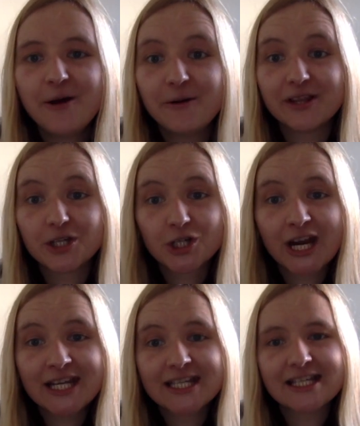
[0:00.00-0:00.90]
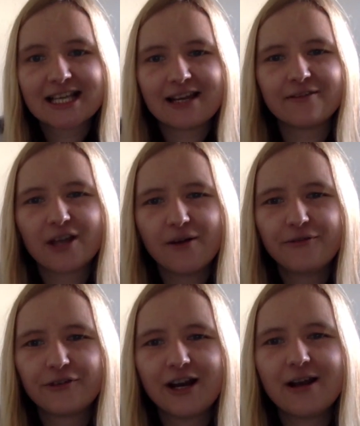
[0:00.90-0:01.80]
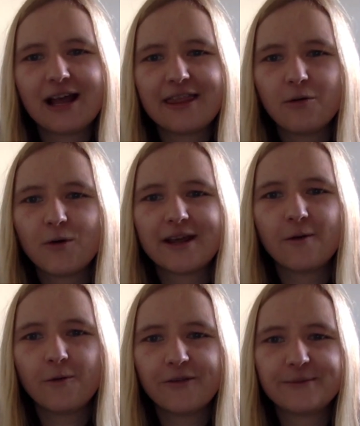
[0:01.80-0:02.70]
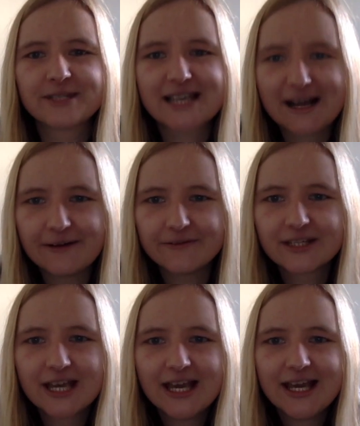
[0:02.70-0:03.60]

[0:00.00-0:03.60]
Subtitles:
where the traitors kind of go for it and they want it all themselves.